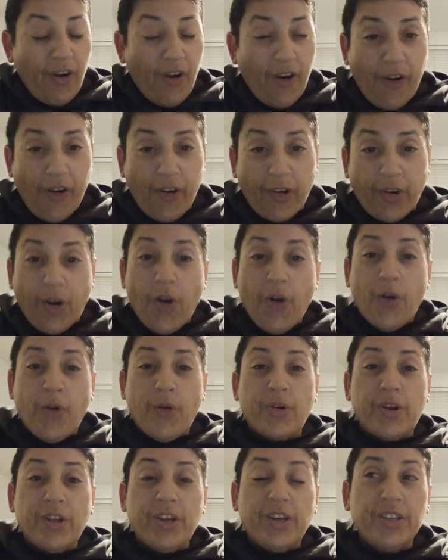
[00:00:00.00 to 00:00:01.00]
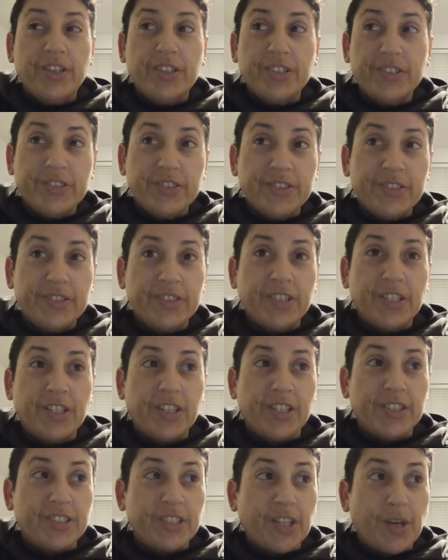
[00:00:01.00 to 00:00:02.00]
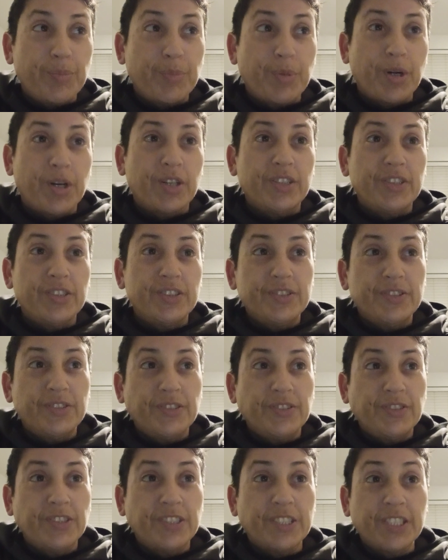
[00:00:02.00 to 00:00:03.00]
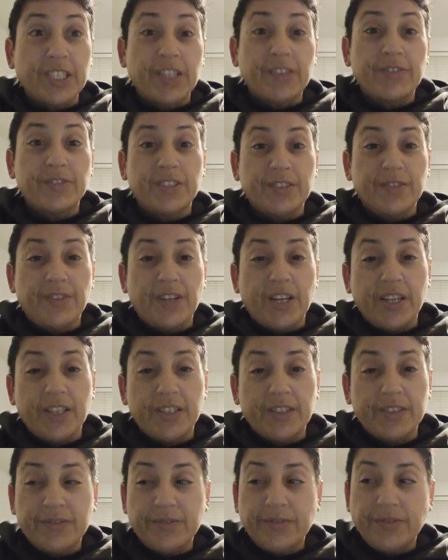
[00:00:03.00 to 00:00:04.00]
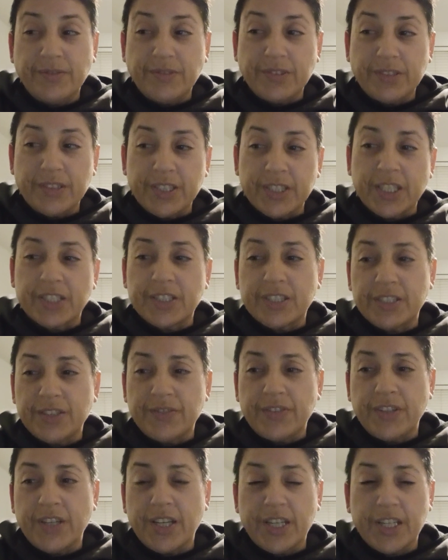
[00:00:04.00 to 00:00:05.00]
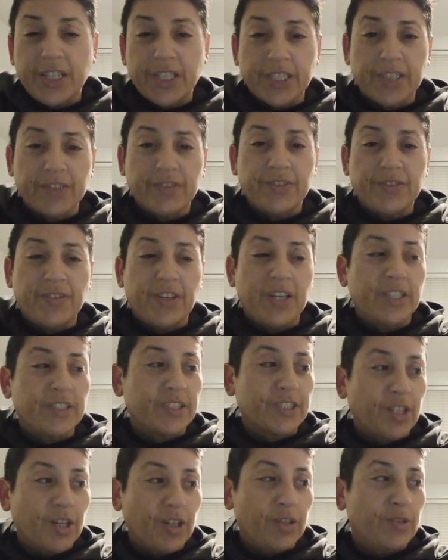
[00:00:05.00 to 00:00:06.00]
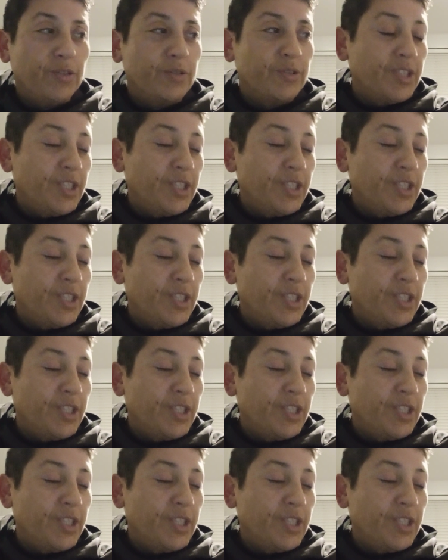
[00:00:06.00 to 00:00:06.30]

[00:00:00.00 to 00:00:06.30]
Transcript: a code, a number to give to the vet. I get to the vet. I give the vet the code.